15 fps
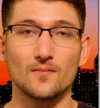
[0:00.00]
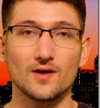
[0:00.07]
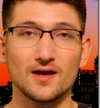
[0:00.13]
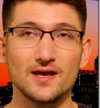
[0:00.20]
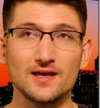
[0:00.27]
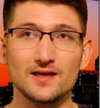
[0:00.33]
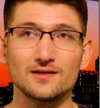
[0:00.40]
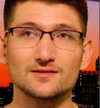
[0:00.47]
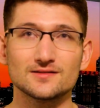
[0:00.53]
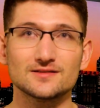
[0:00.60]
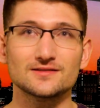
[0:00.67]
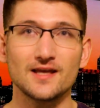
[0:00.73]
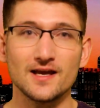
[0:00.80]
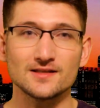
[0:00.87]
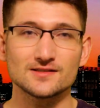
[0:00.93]
he
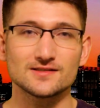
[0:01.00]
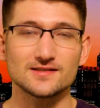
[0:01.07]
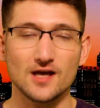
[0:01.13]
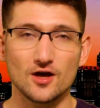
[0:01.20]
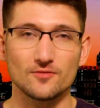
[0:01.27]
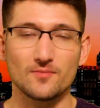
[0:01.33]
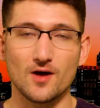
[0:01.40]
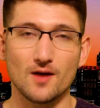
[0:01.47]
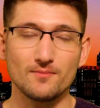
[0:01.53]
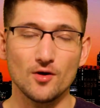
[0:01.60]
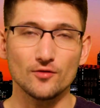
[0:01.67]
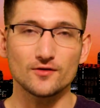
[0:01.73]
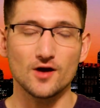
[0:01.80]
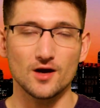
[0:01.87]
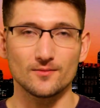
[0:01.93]
stands southpaw.
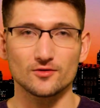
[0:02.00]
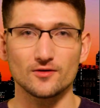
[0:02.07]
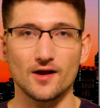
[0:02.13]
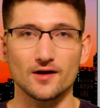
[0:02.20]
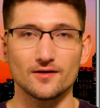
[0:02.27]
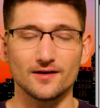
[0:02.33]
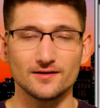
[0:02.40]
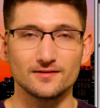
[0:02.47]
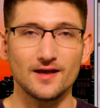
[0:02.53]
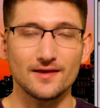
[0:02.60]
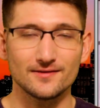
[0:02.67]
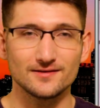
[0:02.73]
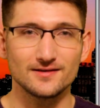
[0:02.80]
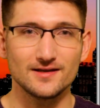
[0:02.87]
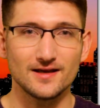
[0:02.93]
Both Conor McGregor and
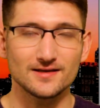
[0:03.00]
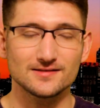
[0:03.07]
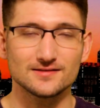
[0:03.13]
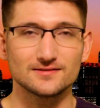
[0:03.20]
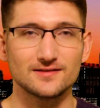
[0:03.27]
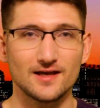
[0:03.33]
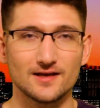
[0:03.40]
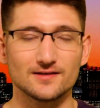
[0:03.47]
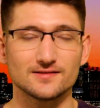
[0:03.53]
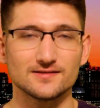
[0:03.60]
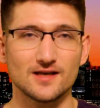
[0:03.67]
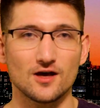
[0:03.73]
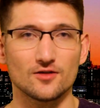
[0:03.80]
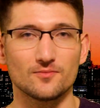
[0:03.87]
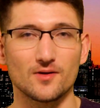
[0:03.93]
Nathan Diaz stand
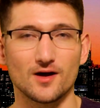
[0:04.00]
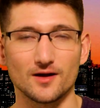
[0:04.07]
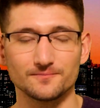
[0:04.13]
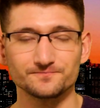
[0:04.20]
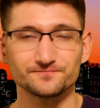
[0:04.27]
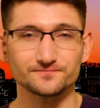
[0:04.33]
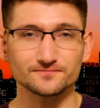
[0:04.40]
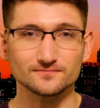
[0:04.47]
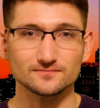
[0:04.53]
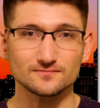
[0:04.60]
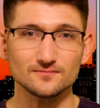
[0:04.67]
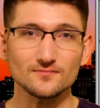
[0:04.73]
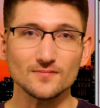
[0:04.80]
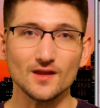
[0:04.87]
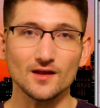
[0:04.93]
southpaw.
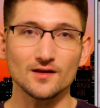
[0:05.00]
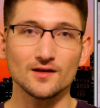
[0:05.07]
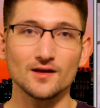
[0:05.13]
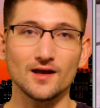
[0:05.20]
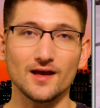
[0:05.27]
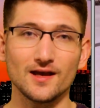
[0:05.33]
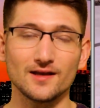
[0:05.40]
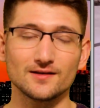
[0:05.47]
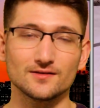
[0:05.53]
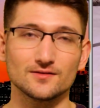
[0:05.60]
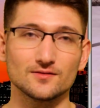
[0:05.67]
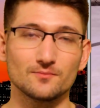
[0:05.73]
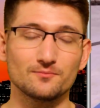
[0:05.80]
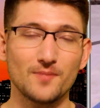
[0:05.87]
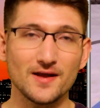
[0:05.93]
And
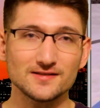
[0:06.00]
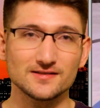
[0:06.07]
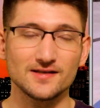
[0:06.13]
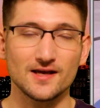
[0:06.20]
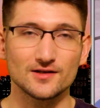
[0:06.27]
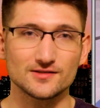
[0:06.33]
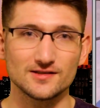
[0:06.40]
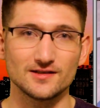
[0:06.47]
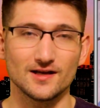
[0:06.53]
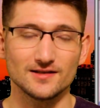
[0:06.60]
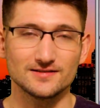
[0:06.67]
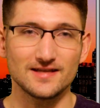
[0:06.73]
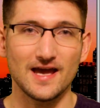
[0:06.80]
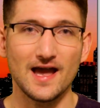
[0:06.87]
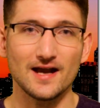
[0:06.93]
Benson Henderson
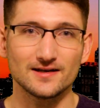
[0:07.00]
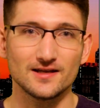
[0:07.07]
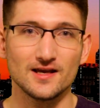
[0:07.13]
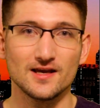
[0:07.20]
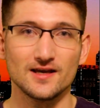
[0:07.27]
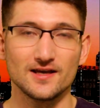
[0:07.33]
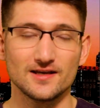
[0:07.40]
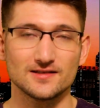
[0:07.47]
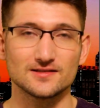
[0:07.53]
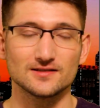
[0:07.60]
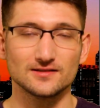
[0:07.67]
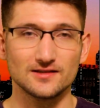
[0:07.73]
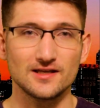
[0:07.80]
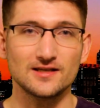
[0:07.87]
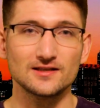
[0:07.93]
attacked his
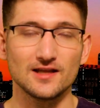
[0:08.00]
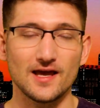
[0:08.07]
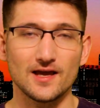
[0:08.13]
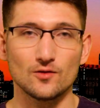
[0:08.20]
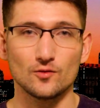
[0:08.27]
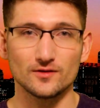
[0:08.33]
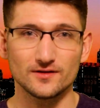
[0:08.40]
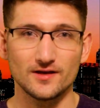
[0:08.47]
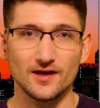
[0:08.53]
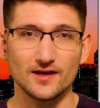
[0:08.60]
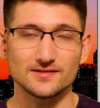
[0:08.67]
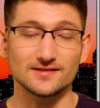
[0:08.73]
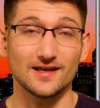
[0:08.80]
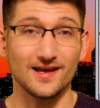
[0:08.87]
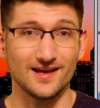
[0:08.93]
lead leg with
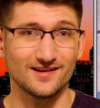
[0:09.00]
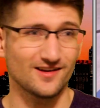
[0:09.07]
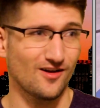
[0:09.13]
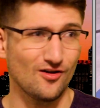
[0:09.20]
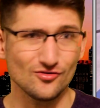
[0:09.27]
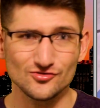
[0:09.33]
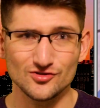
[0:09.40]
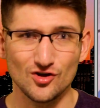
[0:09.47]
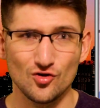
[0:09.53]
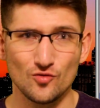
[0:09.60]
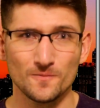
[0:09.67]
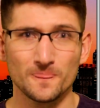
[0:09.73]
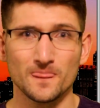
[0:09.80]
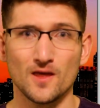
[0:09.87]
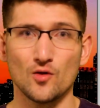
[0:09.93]
kicks and
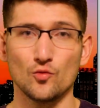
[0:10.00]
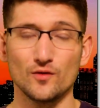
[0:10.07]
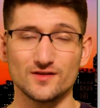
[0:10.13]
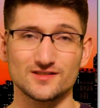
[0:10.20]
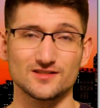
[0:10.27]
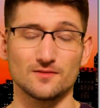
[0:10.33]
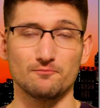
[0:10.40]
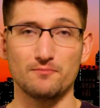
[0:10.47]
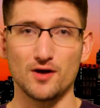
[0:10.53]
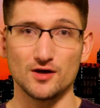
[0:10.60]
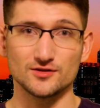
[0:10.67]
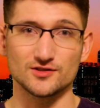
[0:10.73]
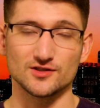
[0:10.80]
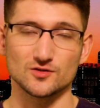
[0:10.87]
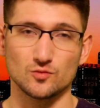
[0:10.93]
also with some
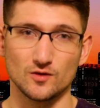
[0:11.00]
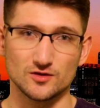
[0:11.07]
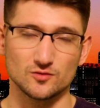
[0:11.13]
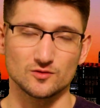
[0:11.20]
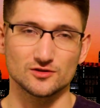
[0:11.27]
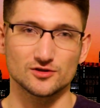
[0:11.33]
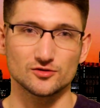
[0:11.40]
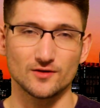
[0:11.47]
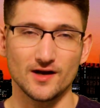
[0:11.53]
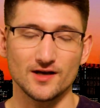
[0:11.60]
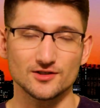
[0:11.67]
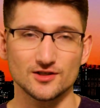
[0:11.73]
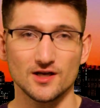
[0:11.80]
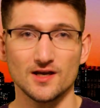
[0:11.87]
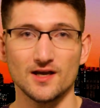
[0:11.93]
punches, which was
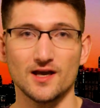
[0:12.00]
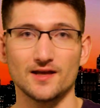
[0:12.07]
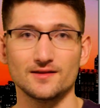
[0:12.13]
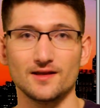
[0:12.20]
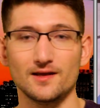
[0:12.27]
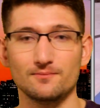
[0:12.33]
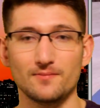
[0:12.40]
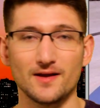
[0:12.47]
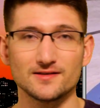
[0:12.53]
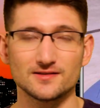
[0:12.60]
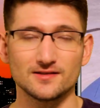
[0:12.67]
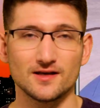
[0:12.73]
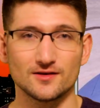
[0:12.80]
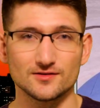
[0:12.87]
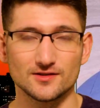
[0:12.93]
strange. And then
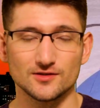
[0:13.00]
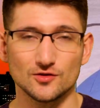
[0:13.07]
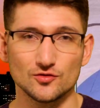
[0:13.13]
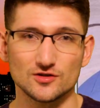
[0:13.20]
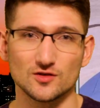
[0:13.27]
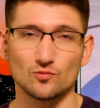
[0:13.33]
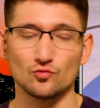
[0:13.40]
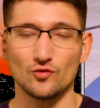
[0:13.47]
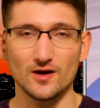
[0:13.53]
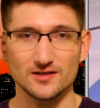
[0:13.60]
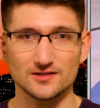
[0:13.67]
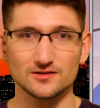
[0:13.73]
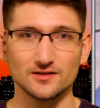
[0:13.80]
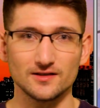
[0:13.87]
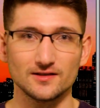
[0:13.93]
Benson Henderson used some
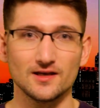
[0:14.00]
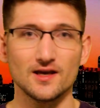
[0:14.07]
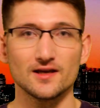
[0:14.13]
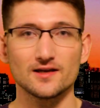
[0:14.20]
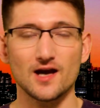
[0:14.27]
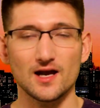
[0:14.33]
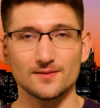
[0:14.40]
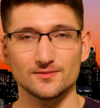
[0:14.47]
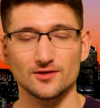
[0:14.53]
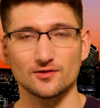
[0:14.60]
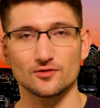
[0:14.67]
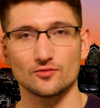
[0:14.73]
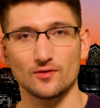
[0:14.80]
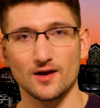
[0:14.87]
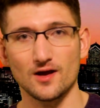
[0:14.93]
wrestling, got him to the
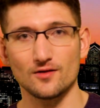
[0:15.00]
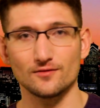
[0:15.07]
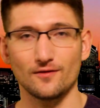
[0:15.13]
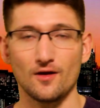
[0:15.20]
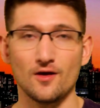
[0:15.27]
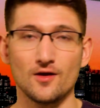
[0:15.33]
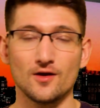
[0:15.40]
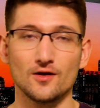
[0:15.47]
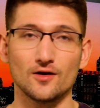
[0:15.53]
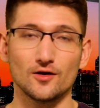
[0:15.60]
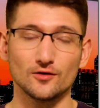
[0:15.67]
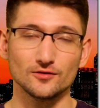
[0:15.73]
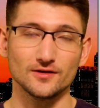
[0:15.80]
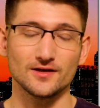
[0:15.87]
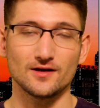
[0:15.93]
ground
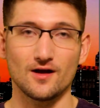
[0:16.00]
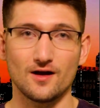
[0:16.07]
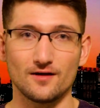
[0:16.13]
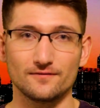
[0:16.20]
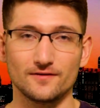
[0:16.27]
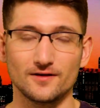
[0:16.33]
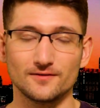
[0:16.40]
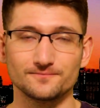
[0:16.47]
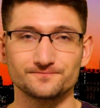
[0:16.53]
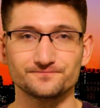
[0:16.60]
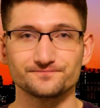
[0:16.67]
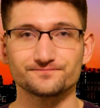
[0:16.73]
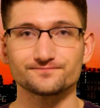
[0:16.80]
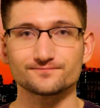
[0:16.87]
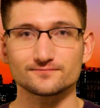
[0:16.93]
early and often,
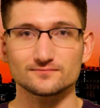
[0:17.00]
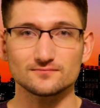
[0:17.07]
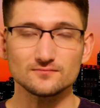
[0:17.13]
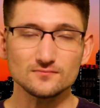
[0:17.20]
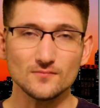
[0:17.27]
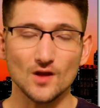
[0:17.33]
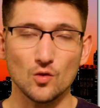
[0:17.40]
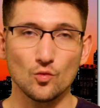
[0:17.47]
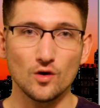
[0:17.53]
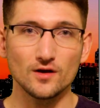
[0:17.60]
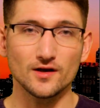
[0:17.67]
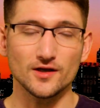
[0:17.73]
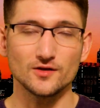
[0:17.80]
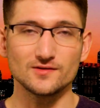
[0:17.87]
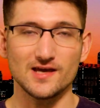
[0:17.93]
won
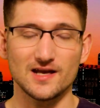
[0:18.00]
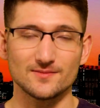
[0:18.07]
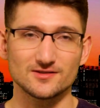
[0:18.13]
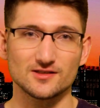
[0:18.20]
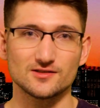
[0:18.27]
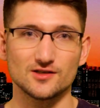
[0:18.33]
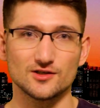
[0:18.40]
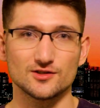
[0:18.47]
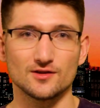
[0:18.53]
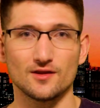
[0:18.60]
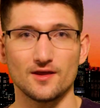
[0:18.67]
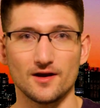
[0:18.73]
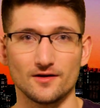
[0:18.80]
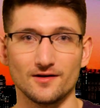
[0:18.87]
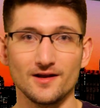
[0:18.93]
a unanimous decision
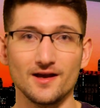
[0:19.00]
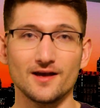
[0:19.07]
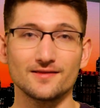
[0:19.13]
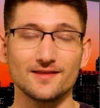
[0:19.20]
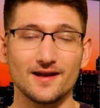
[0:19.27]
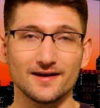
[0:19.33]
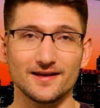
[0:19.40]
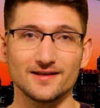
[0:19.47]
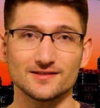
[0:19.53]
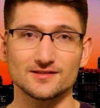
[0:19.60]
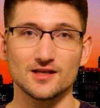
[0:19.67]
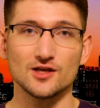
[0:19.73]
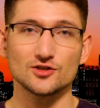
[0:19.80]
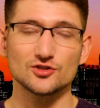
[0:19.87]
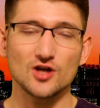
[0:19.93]
there. And then against
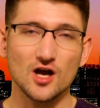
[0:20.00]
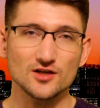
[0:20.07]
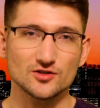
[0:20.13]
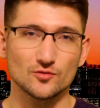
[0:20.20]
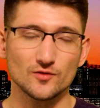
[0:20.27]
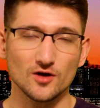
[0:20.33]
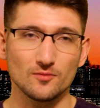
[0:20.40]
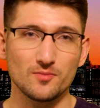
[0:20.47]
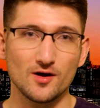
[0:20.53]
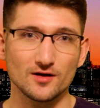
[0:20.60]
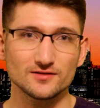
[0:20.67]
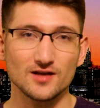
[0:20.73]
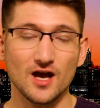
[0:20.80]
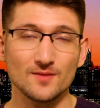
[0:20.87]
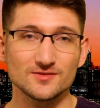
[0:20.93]
Josh the Real
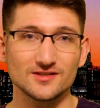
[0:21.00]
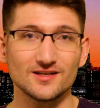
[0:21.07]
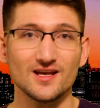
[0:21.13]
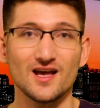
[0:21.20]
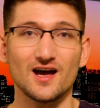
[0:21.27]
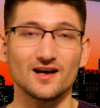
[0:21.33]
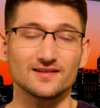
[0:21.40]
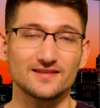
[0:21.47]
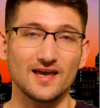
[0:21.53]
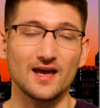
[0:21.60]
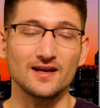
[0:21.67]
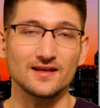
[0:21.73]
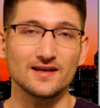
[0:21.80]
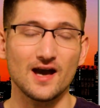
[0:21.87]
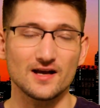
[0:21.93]
Punk Thompson,
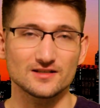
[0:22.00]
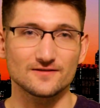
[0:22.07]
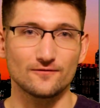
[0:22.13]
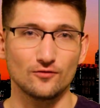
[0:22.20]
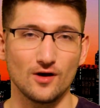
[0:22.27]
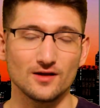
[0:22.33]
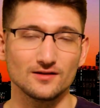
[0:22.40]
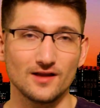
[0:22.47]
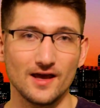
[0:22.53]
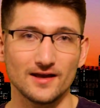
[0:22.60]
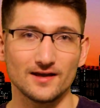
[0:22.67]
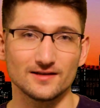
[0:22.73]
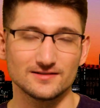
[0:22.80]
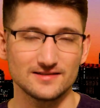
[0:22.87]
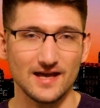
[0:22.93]
again, he got his front
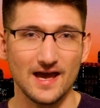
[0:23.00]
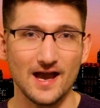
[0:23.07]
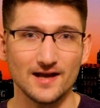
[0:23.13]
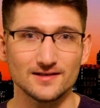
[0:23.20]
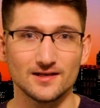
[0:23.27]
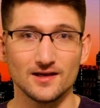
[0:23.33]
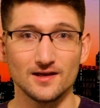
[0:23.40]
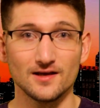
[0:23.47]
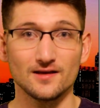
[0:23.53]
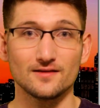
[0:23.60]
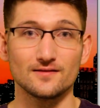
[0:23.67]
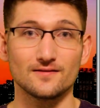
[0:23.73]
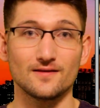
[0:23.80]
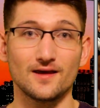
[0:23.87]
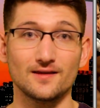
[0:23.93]
leg attacked
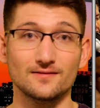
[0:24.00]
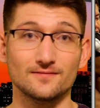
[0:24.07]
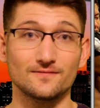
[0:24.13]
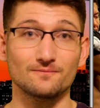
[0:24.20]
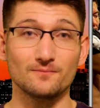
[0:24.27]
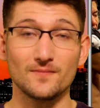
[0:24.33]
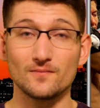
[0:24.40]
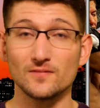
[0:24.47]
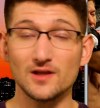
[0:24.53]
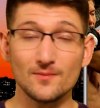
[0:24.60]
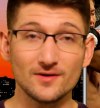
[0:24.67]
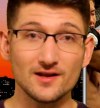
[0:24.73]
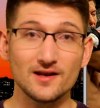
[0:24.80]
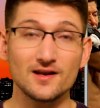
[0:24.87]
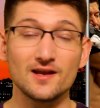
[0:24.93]
and
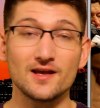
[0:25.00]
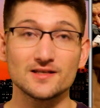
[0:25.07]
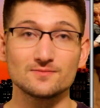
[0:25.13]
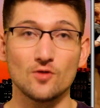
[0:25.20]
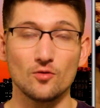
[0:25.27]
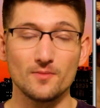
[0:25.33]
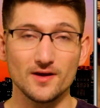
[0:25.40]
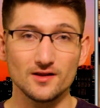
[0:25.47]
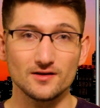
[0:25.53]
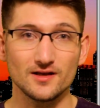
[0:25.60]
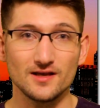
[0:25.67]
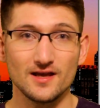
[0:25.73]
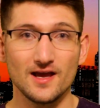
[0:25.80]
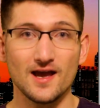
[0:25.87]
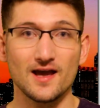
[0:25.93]
limited his
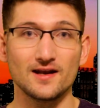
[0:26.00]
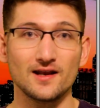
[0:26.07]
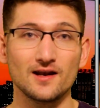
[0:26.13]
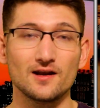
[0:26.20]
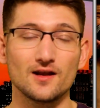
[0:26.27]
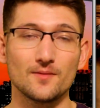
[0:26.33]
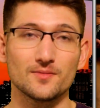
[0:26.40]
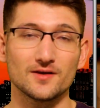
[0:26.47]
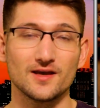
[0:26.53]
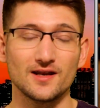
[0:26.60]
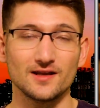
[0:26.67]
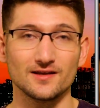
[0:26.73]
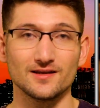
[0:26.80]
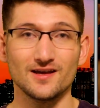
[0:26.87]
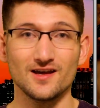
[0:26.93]
mobility and ended up
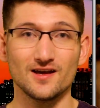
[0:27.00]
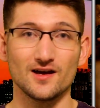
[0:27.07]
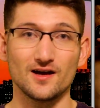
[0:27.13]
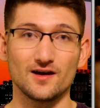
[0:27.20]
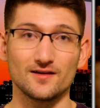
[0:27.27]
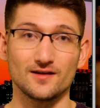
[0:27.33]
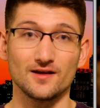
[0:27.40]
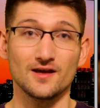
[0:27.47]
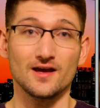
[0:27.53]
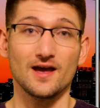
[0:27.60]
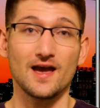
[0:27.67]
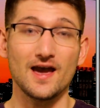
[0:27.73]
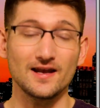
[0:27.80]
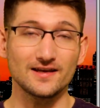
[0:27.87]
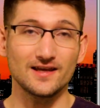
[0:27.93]
getting
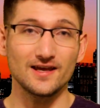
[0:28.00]
head